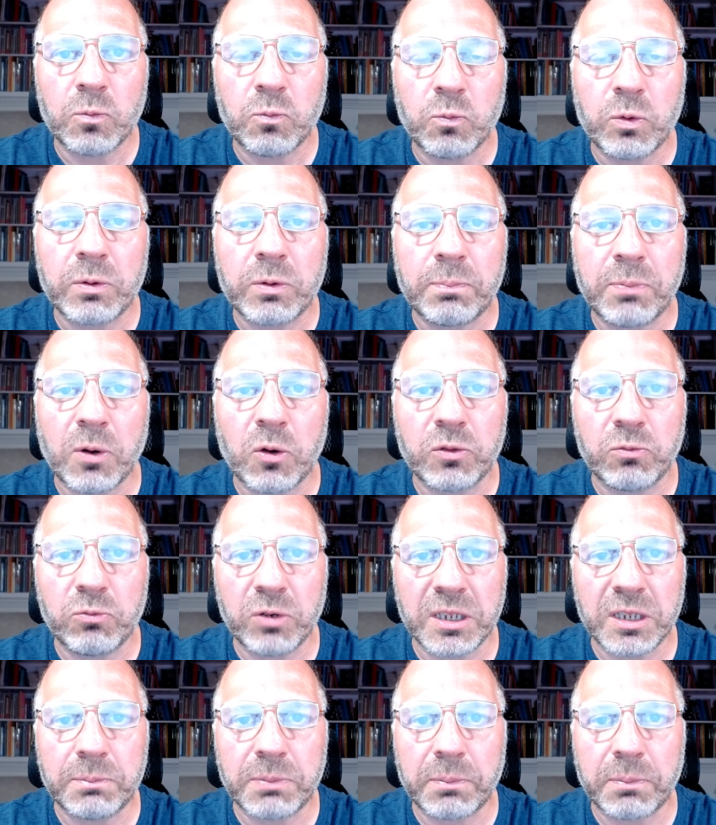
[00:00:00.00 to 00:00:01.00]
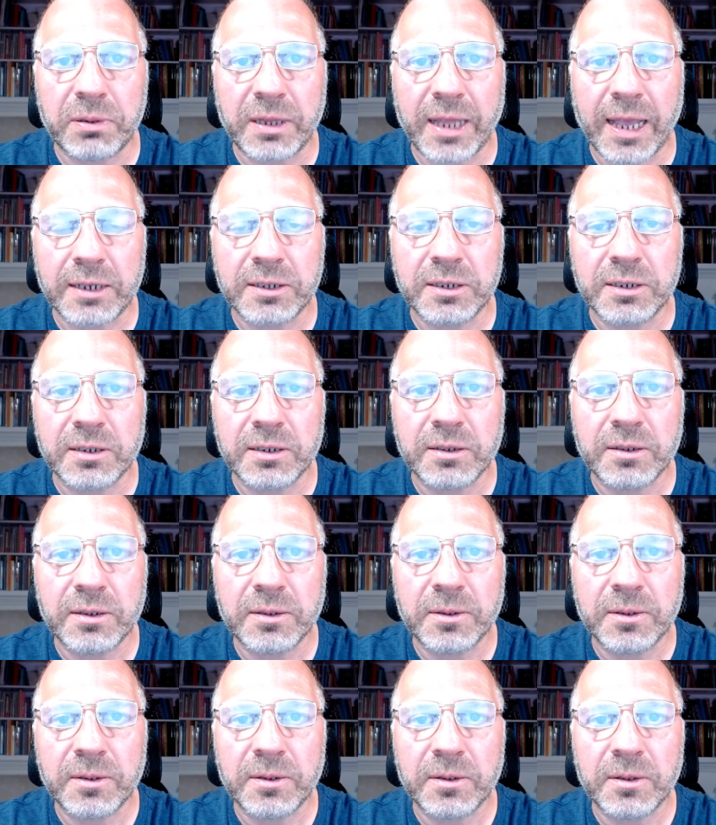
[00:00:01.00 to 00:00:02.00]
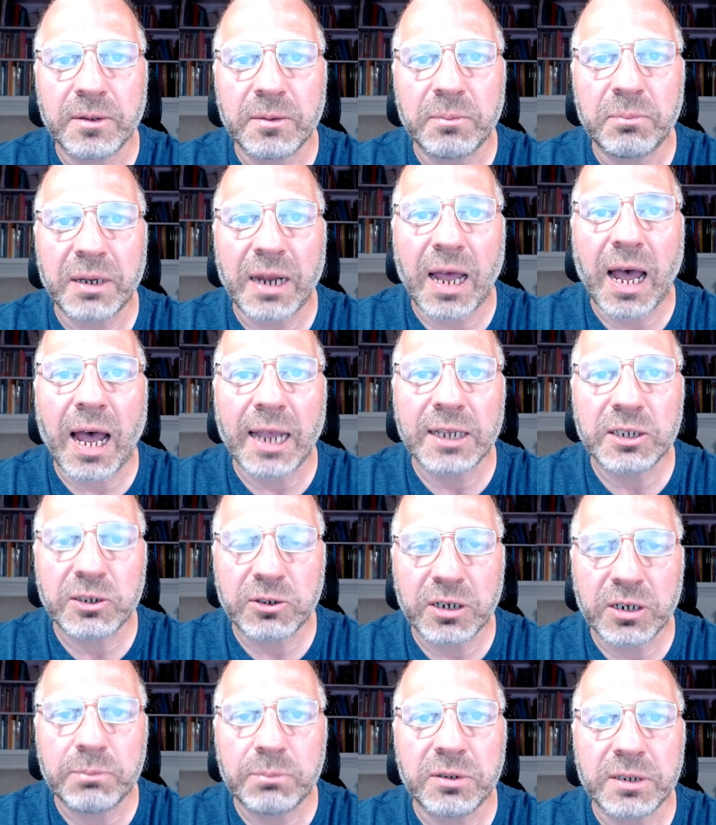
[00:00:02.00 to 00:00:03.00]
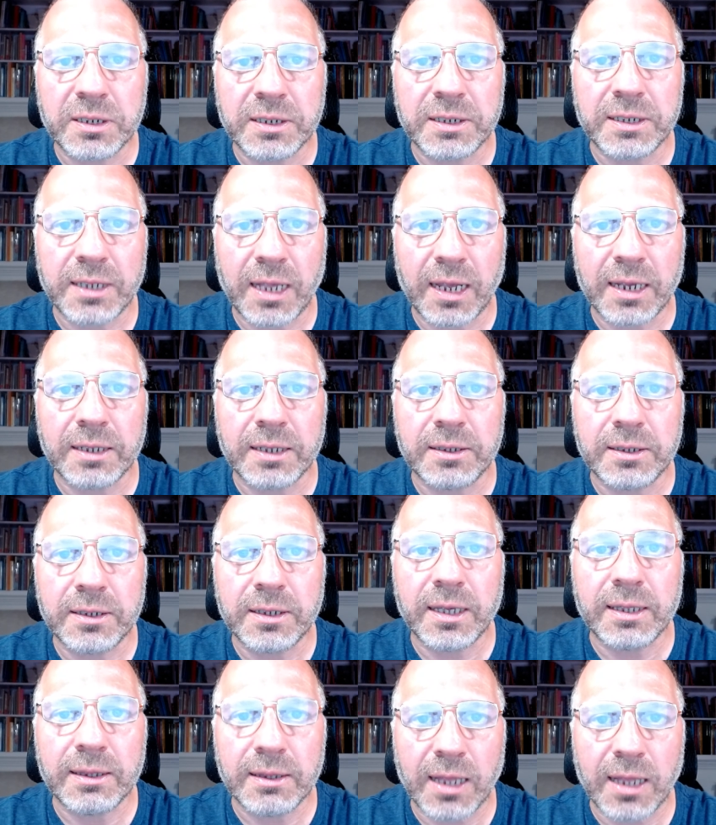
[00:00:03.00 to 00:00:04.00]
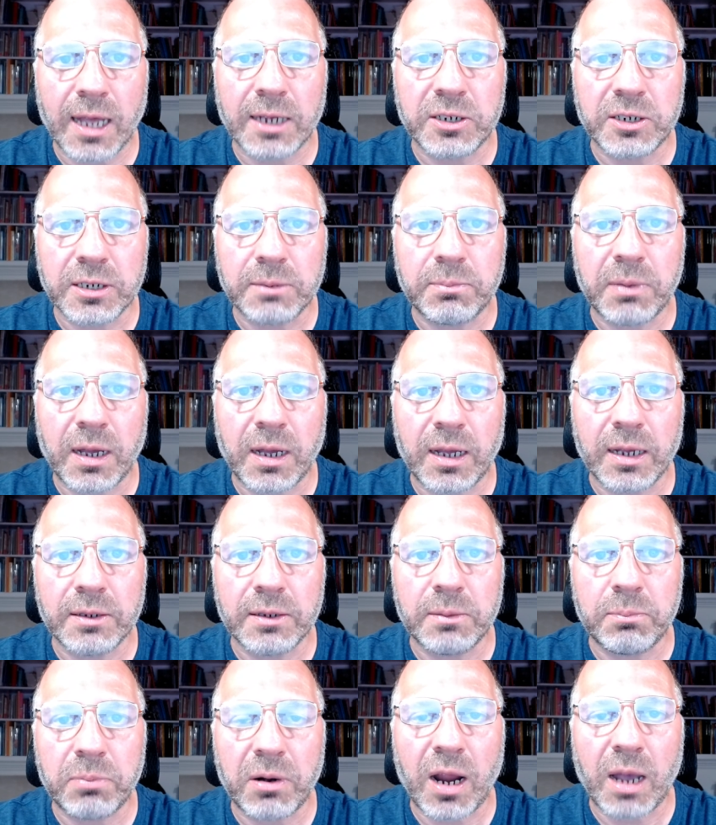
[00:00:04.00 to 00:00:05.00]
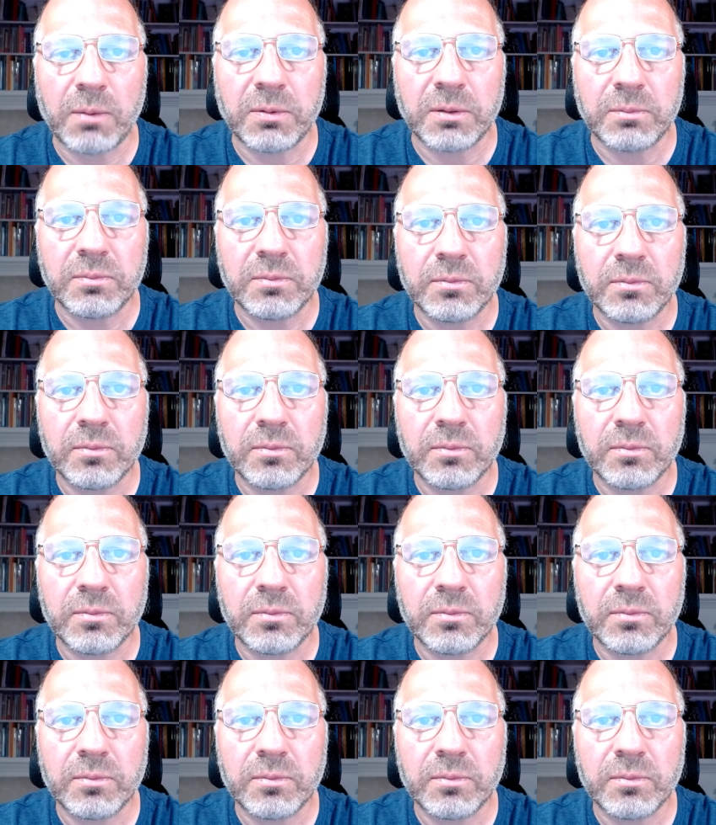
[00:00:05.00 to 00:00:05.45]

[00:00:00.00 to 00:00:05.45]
We were both really perplexed, but I started putting science and logic behind the problem.